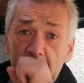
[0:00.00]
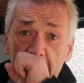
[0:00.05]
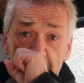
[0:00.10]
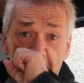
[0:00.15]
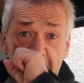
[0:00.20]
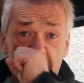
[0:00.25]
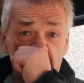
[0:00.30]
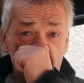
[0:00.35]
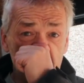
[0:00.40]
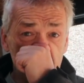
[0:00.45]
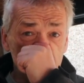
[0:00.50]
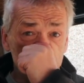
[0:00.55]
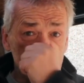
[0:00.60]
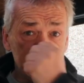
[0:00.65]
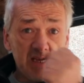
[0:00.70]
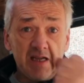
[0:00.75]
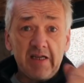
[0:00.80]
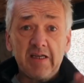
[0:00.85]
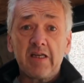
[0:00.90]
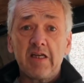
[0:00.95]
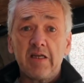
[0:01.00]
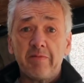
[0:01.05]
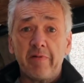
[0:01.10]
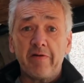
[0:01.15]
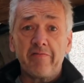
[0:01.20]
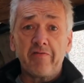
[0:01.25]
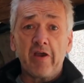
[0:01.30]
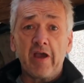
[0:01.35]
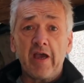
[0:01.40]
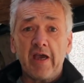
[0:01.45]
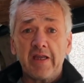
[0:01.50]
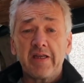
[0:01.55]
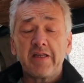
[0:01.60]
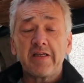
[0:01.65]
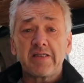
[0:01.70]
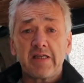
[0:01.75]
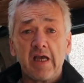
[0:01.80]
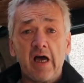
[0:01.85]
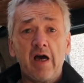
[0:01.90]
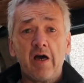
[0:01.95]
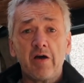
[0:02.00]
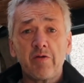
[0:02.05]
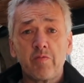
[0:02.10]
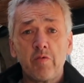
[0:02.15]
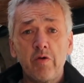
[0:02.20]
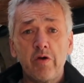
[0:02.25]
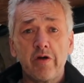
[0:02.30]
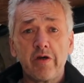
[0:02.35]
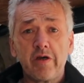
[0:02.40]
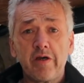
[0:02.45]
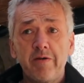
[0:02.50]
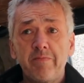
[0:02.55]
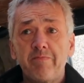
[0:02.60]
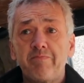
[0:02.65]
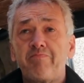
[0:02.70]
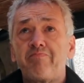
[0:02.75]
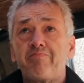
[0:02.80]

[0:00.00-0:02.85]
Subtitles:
yes, you know, sanding above your head is hard work,